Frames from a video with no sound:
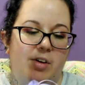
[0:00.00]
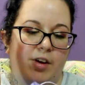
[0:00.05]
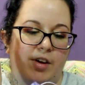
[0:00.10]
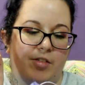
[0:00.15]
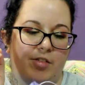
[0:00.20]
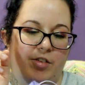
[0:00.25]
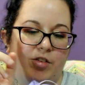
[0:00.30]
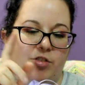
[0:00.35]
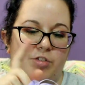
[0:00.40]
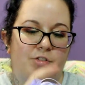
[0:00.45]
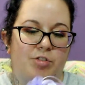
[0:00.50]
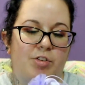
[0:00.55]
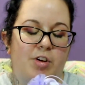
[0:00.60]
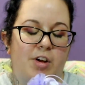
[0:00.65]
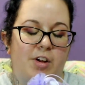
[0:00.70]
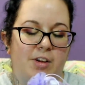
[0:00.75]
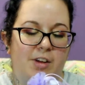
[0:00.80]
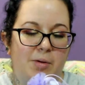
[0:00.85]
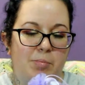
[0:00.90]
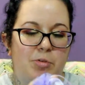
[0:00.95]
it's
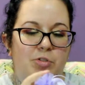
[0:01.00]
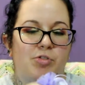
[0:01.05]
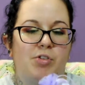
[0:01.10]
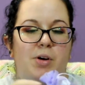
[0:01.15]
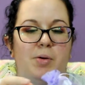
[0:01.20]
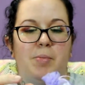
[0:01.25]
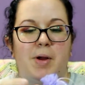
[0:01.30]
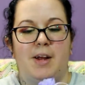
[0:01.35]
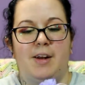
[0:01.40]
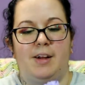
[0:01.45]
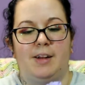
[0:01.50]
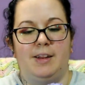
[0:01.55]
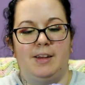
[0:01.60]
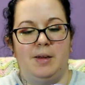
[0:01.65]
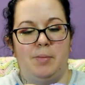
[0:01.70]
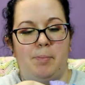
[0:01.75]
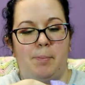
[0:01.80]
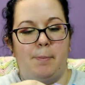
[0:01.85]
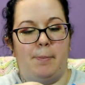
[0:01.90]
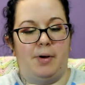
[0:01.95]
a, a lip scrub and a
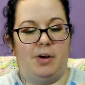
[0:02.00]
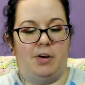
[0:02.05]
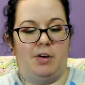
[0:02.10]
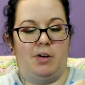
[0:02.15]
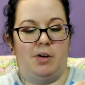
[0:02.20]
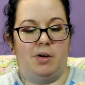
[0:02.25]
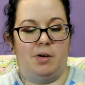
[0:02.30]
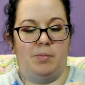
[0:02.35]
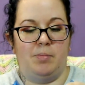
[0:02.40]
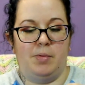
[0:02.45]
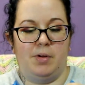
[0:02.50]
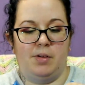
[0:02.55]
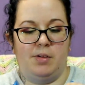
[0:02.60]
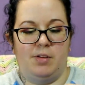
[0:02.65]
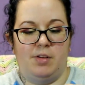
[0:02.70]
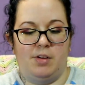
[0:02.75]
lip balm.